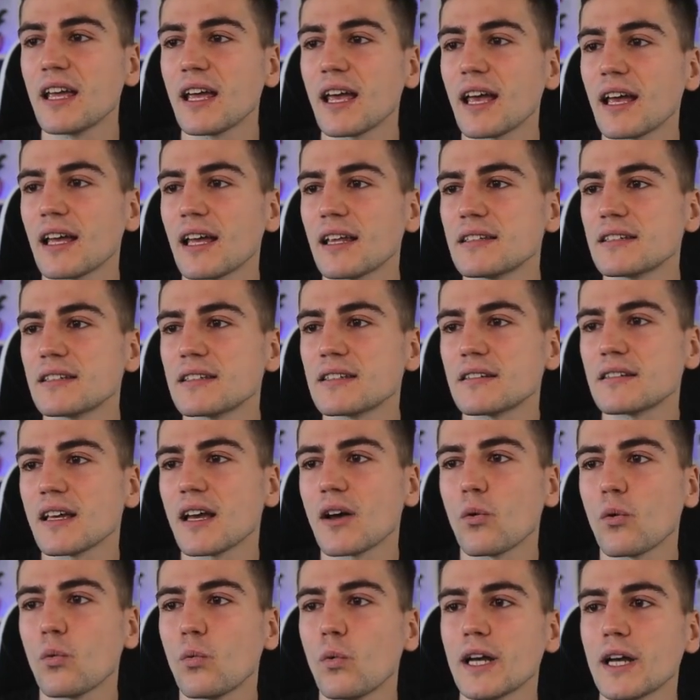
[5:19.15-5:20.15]
And
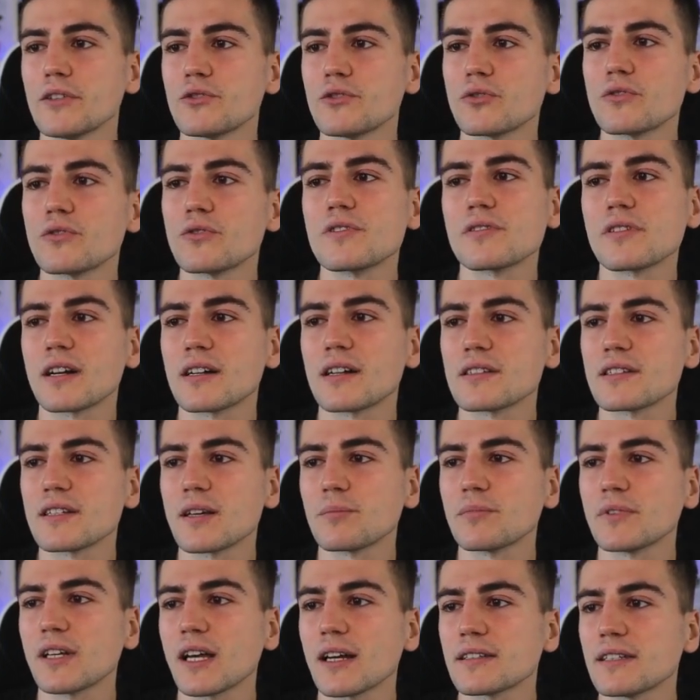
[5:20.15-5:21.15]
yeah, white should start
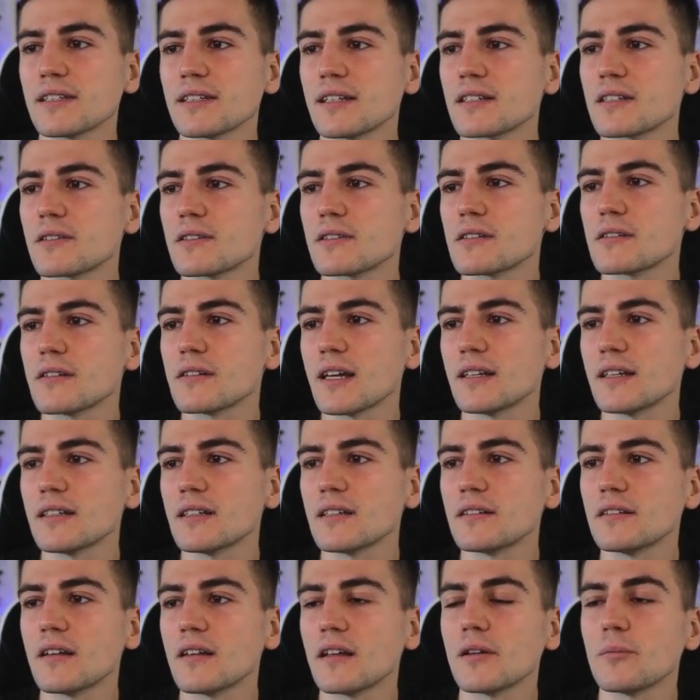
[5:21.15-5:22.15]
some tactics,
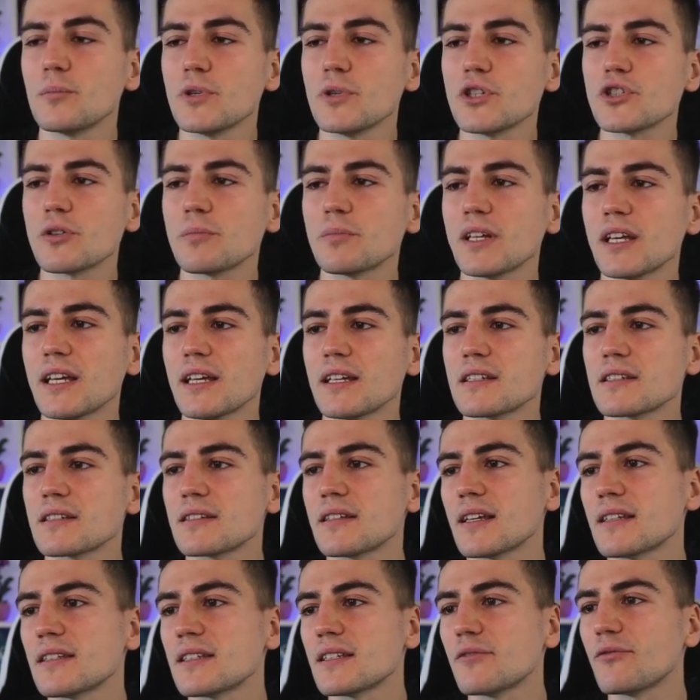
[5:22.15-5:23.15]
bishop takes,
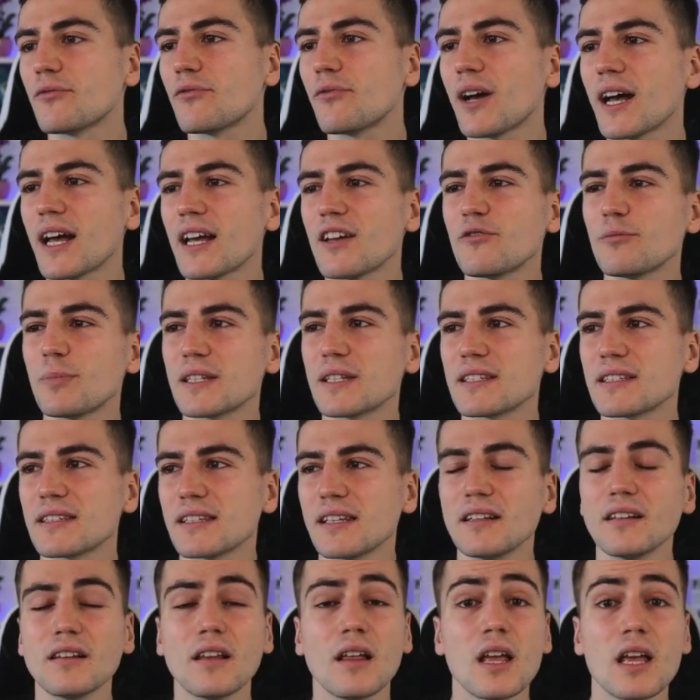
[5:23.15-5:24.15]
knight c5, but
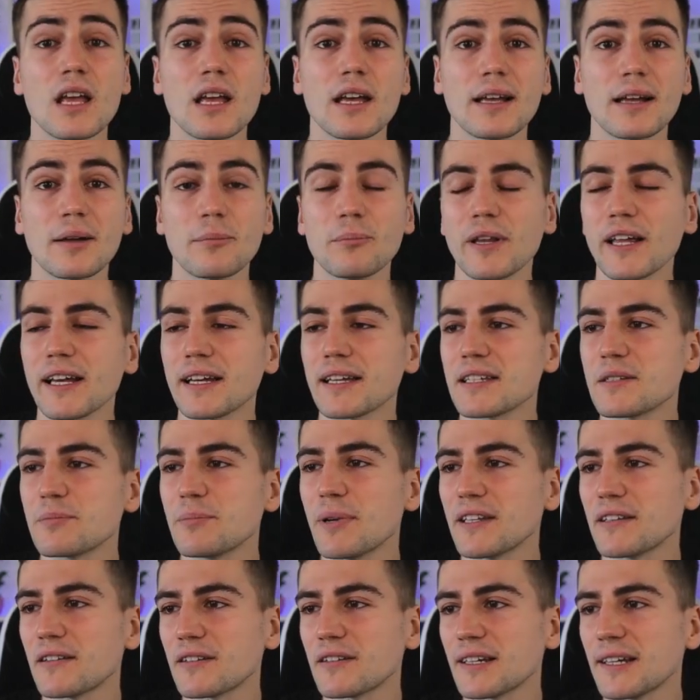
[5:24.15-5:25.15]
still black is
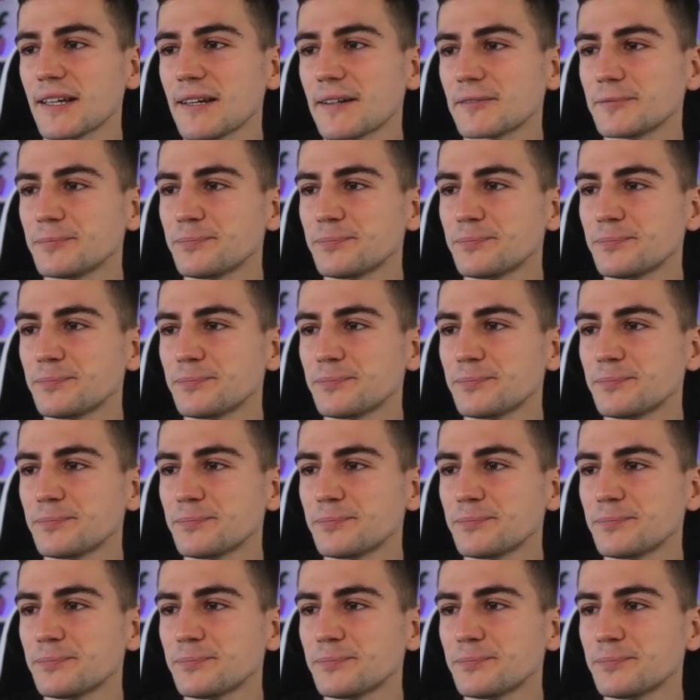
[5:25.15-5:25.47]
better here.